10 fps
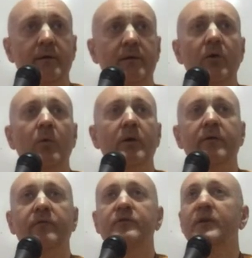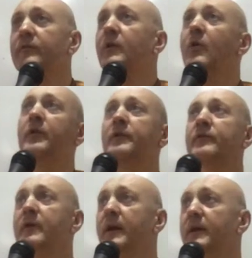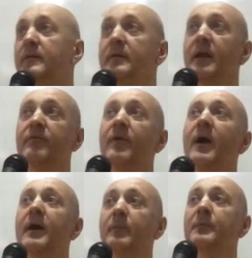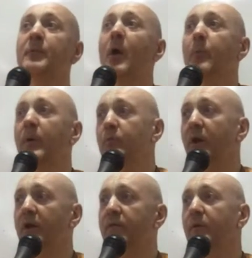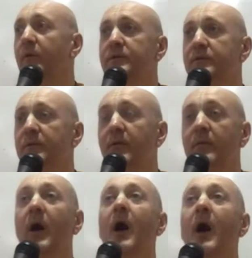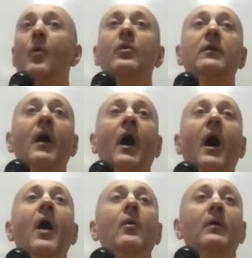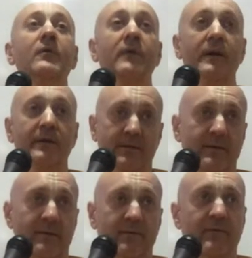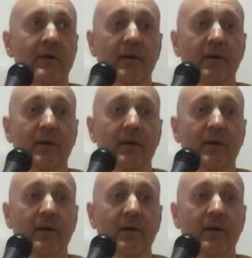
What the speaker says: Nowhere. It's just the God is great. Yeah, fine. But Prabhupada would ask the question, how great it is?